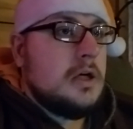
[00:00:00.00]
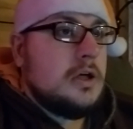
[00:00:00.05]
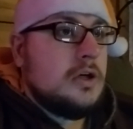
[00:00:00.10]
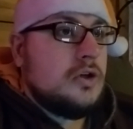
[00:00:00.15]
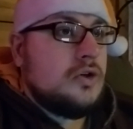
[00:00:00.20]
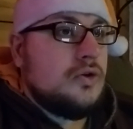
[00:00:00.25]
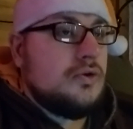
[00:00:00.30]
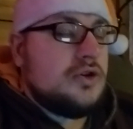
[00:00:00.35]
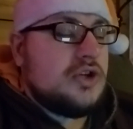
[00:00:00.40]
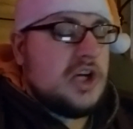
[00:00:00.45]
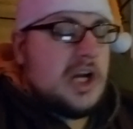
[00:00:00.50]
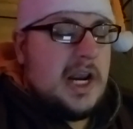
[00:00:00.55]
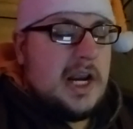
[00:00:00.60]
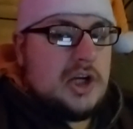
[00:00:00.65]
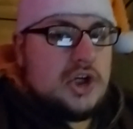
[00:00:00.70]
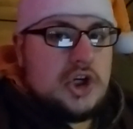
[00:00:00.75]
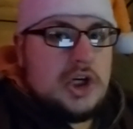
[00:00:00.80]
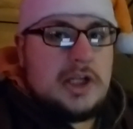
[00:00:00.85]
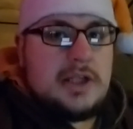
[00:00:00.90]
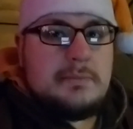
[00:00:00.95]
to
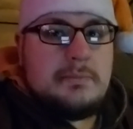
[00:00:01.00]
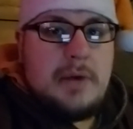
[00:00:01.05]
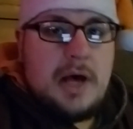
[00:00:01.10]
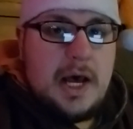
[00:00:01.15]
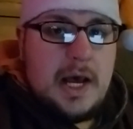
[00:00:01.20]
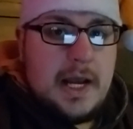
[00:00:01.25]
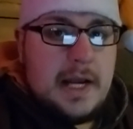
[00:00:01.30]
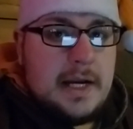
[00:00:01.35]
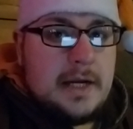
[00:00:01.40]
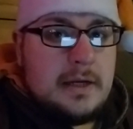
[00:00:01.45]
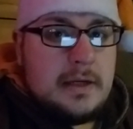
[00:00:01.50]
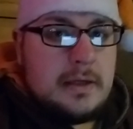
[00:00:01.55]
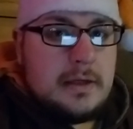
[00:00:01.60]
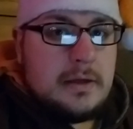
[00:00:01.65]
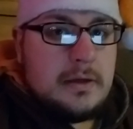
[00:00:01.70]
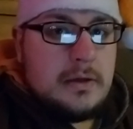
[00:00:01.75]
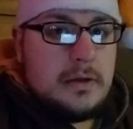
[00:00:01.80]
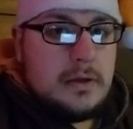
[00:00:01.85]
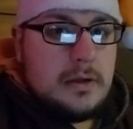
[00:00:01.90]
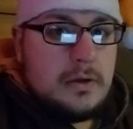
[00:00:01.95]
change his mind
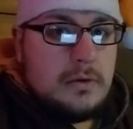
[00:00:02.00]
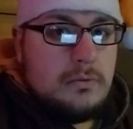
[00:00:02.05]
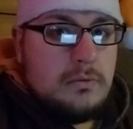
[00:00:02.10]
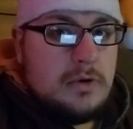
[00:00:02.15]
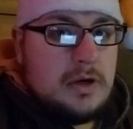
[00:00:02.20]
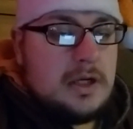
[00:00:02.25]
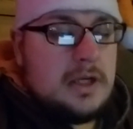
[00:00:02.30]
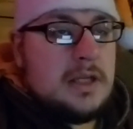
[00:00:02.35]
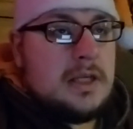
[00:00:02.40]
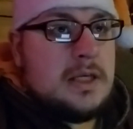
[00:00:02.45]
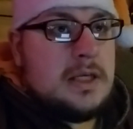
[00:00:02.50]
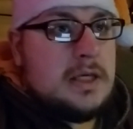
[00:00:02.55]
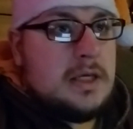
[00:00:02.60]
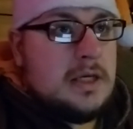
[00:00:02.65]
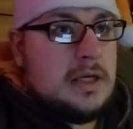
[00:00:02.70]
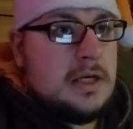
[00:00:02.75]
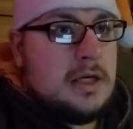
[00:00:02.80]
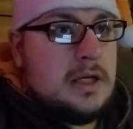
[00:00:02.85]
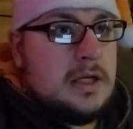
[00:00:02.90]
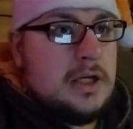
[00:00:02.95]
when
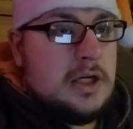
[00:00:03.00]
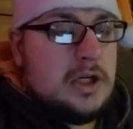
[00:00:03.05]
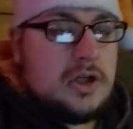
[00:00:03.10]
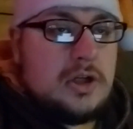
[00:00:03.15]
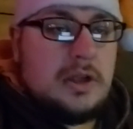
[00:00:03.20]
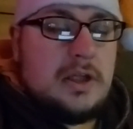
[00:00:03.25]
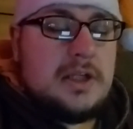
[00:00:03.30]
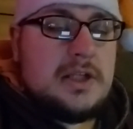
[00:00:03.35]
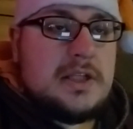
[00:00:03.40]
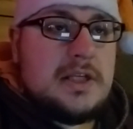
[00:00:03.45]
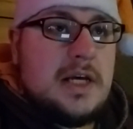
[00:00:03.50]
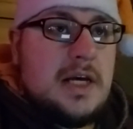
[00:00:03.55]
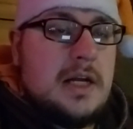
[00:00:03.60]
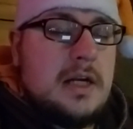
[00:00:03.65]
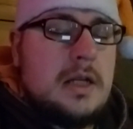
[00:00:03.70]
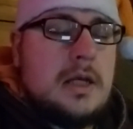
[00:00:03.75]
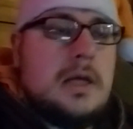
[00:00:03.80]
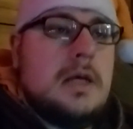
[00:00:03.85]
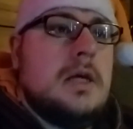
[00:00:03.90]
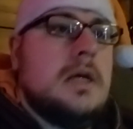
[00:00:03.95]
he initially
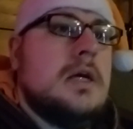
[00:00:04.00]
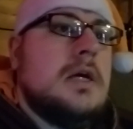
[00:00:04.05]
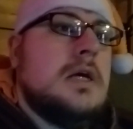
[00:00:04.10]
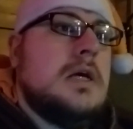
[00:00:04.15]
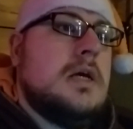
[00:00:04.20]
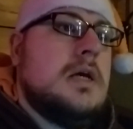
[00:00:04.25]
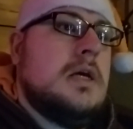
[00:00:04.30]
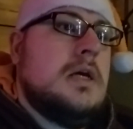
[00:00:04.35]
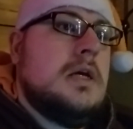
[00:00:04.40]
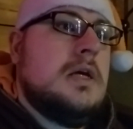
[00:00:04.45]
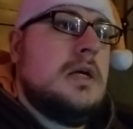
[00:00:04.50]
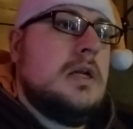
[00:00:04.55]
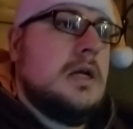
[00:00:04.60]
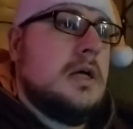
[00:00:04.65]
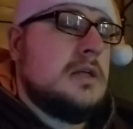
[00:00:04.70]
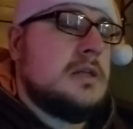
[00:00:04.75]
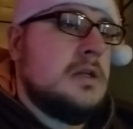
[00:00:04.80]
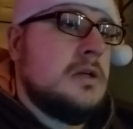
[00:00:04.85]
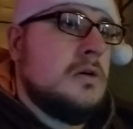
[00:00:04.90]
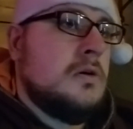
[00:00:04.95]
said he
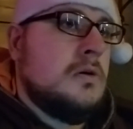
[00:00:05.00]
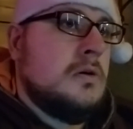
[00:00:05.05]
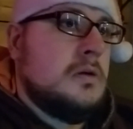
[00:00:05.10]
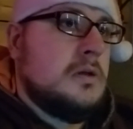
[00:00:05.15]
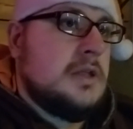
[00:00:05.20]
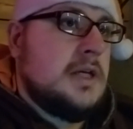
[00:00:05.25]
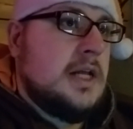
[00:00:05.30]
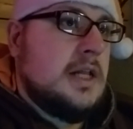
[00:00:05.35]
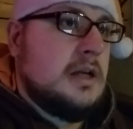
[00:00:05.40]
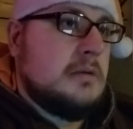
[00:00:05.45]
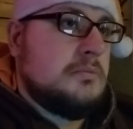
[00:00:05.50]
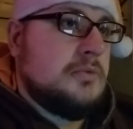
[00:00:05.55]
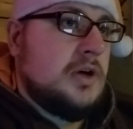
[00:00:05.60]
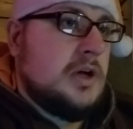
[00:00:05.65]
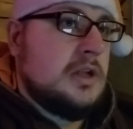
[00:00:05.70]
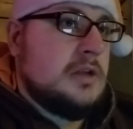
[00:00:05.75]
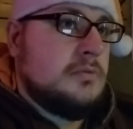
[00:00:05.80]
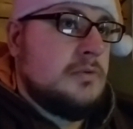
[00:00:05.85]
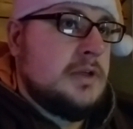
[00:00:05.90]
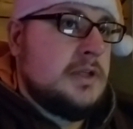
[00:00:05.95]
doesn't hold Alec
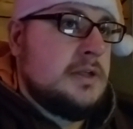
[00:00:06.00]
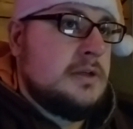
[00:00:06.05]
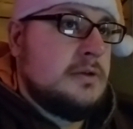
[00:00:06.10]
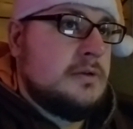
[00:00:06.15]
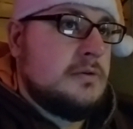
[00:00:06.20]
Baldwin